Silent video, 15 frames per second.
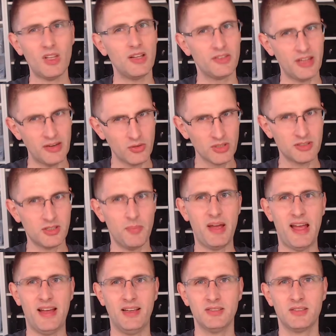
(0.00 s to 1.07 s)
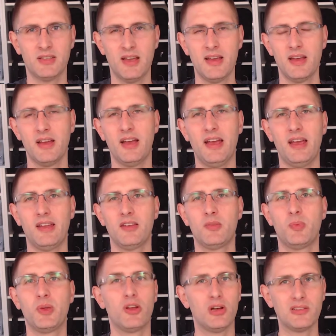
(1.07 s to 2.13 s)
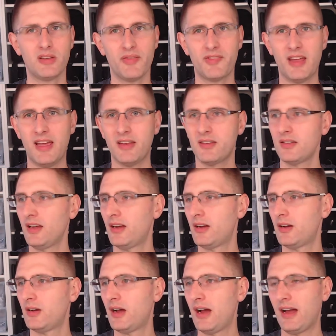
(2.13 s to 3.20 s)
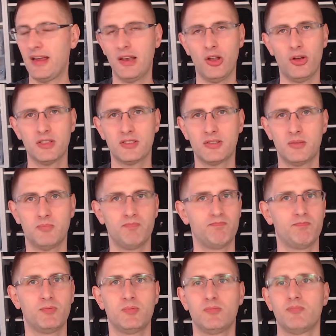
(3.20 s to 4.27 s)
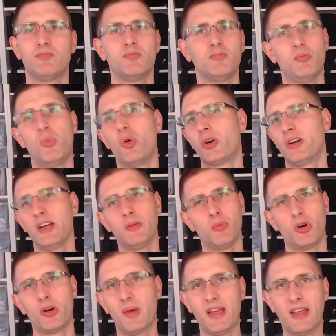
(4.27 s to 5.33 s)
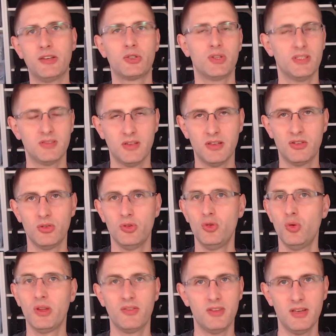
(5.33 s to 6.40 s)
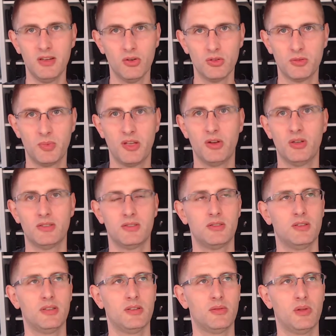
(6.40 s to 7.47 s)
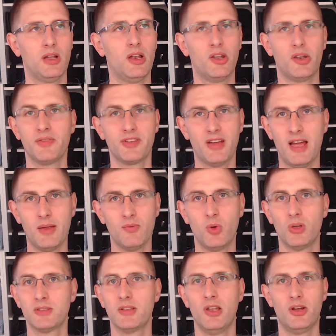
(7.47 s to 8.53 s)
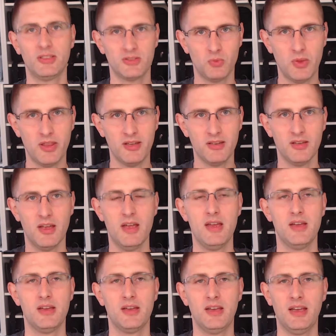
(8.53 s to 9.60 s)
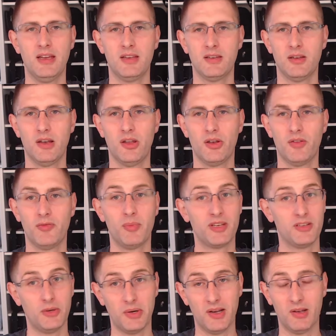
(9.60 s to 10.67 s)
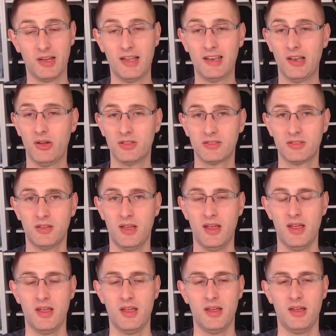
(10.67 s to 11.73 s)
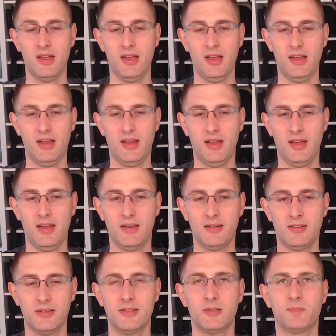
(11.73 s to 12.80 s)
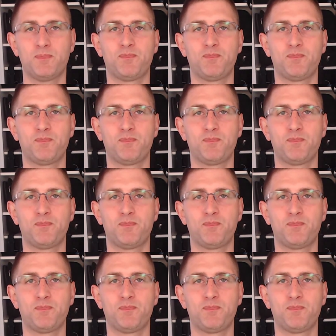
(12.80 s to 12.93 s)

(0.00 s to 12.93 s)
that was the past, and because of that, I lost more and more my interest into doing videos, because a lot of time was lost with it and a lot of material got lost. And